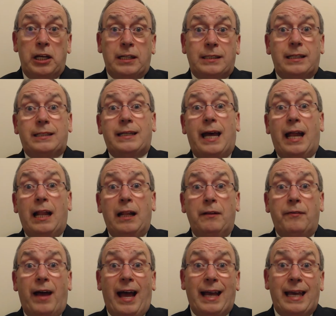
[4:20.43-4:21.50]
to
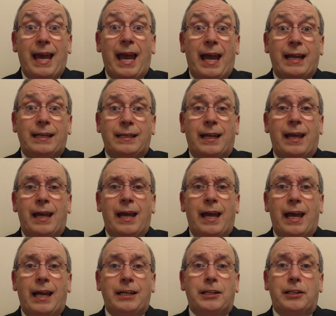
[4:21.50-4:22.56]
delve again
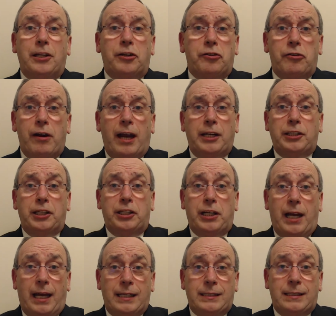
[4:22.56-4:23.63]
into the treasure
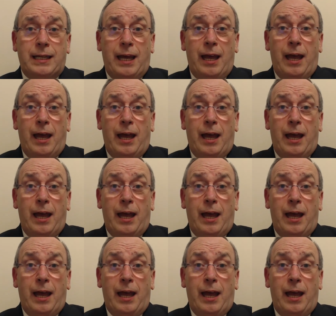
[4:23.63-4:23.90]
chest